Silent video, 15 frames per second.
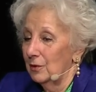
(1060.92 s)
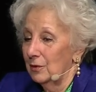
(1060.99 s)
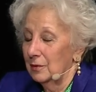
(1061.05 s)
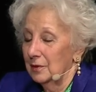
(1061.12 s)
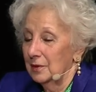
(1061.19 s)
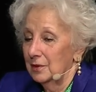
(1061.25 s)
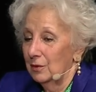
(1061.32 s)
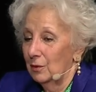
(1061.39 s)

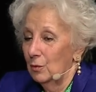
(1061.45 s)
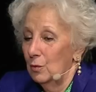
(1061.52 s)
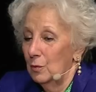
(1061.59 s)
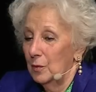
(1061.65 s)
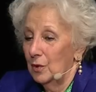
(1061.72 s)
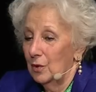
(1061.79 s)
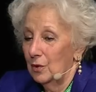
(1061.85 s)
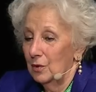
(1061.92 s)
And
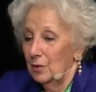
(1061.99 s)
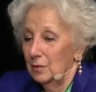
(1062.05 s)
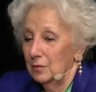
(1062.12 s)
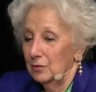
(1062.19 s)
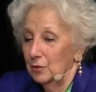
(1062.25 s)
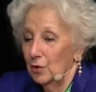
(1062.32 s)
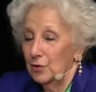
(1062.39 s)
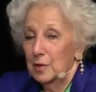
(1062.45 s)
this
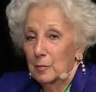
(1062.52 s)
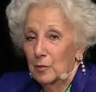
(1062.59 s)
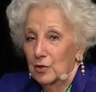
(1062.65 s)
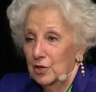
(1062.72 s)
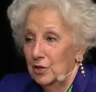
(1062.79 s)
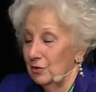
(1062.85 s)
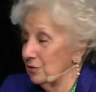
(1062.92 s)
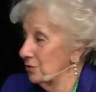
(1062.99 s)
needs to be
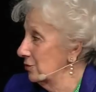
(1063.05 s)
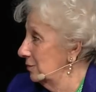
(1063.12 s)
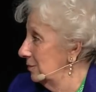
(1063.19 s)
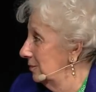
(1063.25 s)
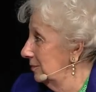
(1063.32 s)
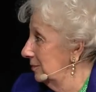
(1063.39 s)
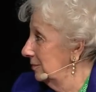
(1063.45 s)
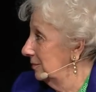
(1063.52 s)
made clear.
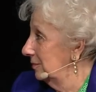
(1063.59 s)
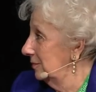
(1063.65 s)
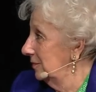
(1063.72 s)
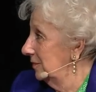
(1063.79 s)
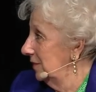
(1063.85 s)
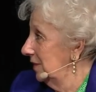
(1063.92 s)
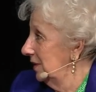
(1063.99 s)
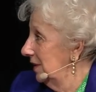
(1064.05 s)
There were
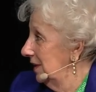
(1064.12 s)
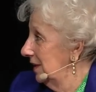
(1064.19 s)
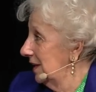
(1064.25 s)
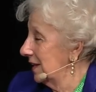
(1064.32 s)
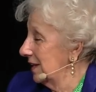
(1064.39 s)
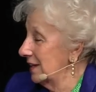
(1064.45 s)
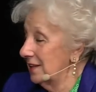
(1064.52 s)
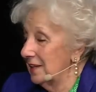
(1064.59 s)
not two
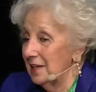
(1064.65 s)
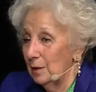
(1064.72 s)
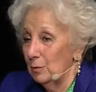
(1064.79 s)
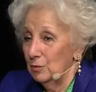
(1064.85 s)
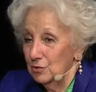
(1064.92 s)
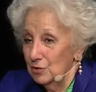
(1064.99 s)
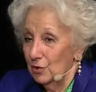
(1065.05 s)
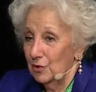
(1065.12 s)
demons in
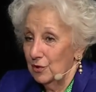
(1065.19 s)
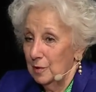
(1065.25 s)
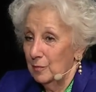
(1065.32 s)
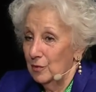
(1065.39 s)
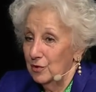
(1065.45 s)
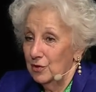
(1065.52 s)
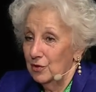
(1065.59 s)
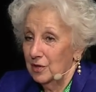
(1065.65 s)
Argentina.
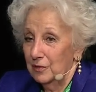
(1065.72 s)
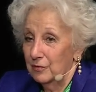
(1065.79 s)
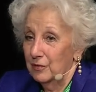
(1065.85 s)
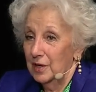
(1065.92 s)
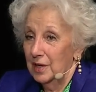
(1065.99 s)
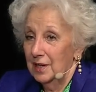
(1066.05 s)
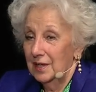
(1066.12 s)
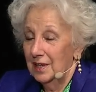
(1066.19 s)
There was
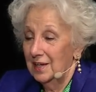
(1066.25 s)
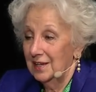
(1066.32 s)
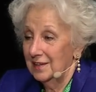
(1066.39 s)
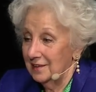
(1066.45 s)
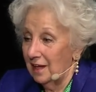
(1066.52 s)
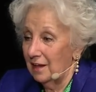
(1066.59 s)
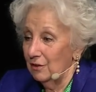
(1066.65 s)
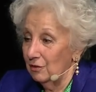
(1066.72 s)
just
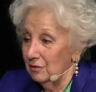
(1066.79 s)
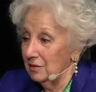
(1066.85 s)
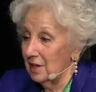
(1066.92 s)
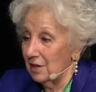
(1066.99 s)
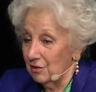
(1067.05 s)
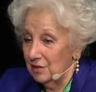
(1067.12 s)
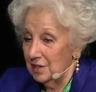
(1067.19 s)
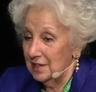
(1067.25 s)
one.
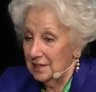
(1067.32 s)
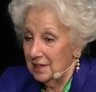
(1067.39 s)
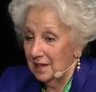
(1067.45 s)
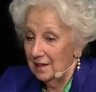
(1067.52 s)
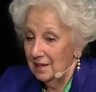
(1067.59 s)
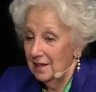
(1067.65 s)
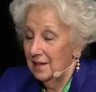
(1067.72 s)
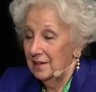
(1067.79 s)

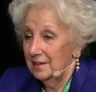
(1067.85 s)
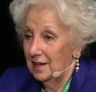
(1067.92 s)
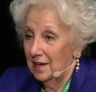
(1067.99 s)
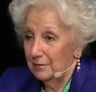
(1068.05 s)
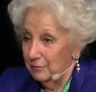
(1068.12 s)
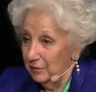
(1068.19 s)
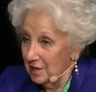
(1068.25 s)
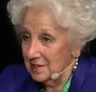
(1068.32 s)
That was a
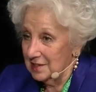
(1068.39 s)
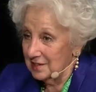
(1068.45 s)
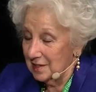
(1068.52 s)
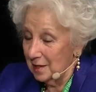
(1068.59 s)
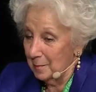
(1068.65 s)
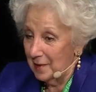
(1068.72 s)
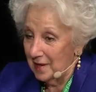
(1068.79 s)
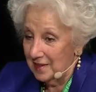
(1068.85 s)

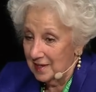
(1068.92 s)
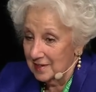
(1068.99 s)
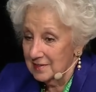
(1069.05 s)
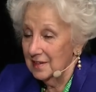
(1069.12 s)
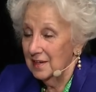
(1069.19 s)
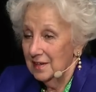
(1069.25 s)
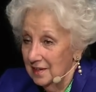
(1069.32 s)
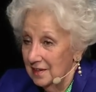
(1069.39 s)
terrorist
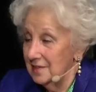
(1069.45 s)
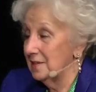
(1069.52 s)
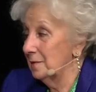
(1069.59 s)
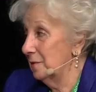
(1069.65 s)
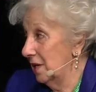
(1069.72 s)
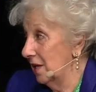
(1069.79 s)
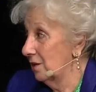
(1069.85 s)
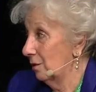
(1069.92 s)
state
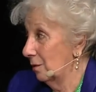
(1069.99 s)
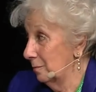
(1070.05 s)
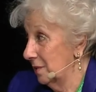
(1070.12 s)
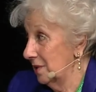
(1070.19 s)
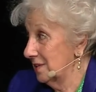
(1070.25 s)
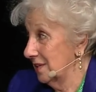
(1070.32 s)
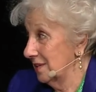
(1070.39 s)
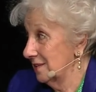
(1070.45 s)
imposed
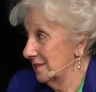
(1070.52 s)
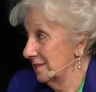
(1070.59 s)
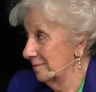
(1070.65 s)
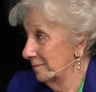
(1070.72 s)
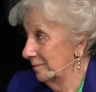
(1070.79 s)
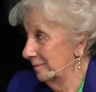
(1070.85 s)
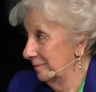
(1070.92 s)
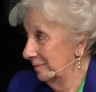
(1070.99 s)
by the armed
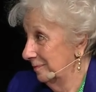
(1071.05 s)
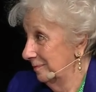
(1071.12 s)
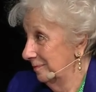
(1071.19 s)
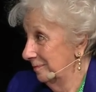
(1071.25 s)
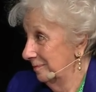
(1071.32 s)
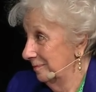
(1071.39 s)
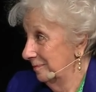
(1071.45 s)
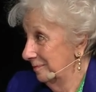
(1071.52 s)

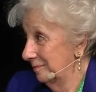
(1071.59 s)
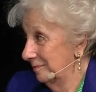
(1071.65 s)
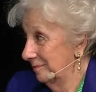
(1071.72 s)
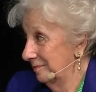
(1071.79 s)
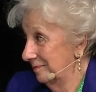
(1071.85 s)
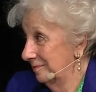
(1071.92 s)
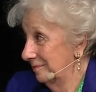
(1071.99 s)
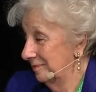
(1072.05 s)
forces
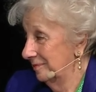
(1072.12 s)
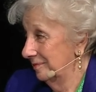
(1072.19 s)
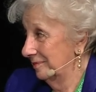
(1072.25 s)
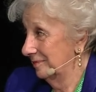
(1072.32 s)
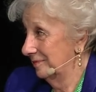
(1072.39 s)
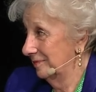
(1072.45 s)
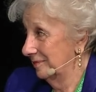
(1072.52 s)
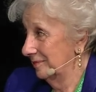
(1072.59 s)

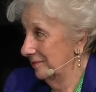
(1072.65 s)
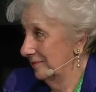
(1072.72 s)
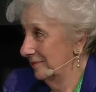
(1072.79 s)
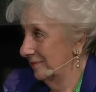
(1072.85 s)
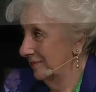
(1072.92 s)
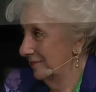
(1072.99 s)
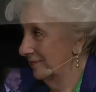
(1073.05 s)
and